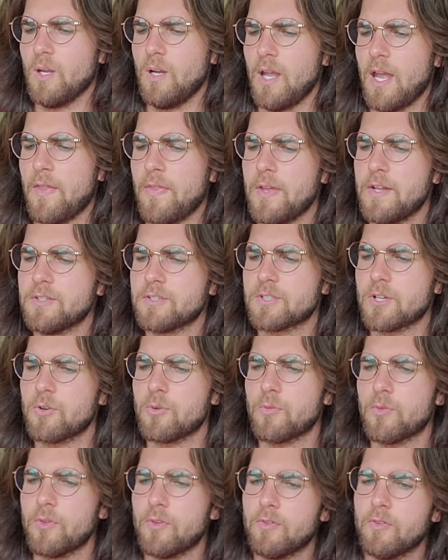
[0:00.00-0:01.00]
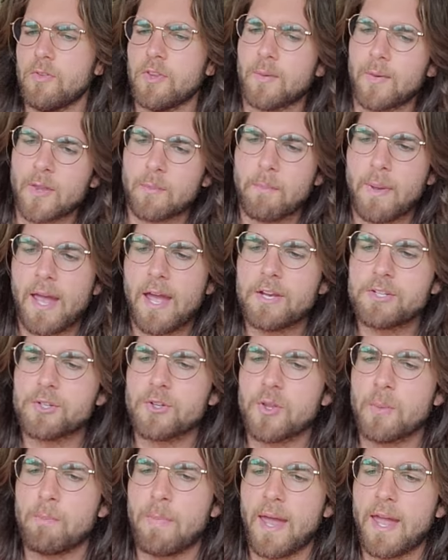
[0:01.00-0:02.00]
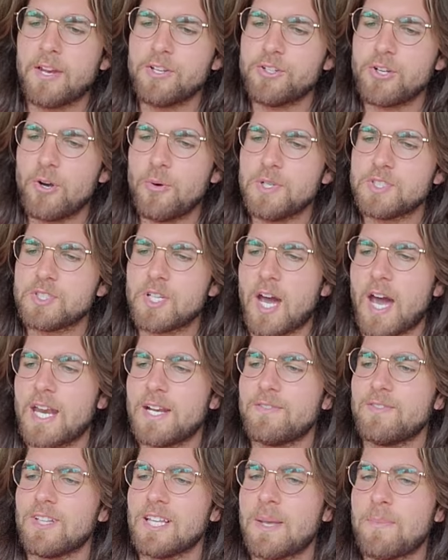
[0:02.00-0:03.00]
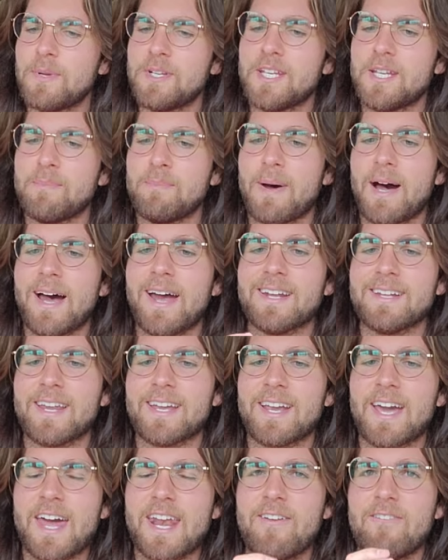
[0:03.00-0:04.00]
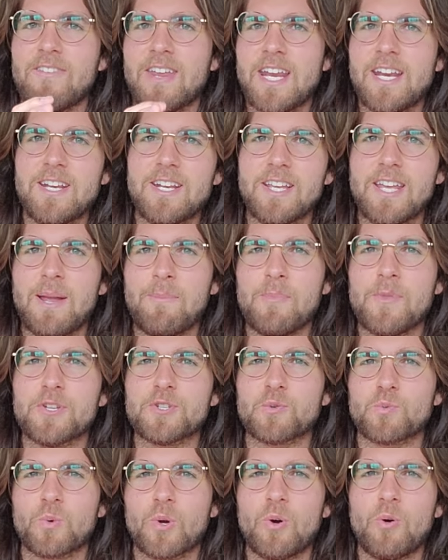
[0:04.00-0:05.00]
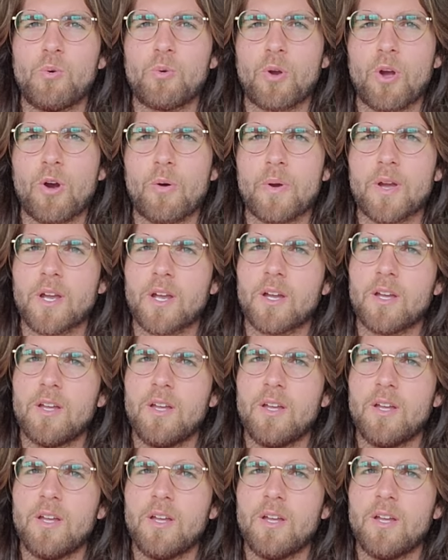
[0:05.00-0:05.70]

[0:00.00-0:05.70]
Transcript: And then so think about the banjo. The banjo is kind of limited by like kind of needing to keep this roll going.